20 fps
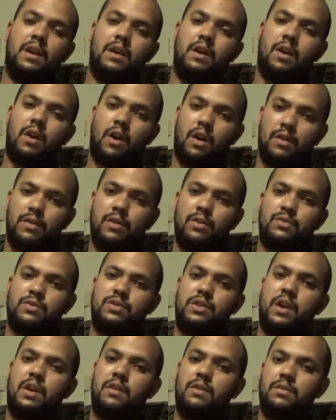on those
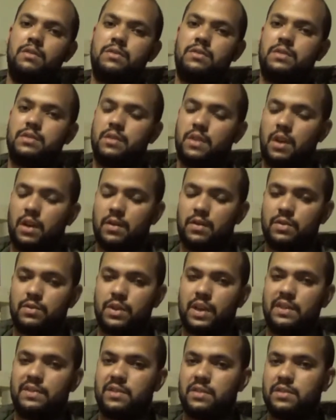tunnels, those
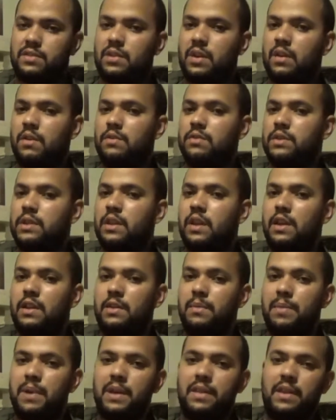ISIS tunnels. And the
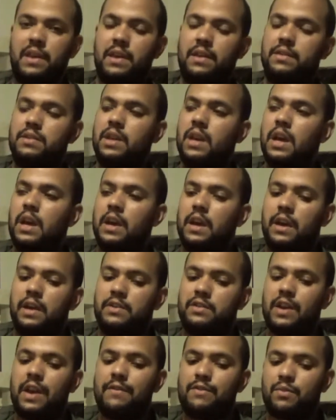big thing is
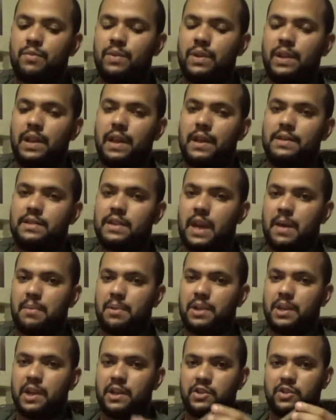you have to realize
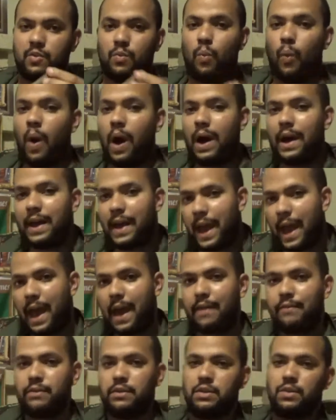application. Why
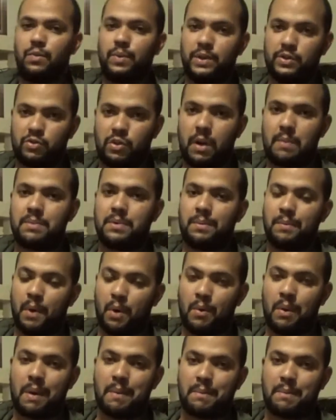haven't we dropped a MOAB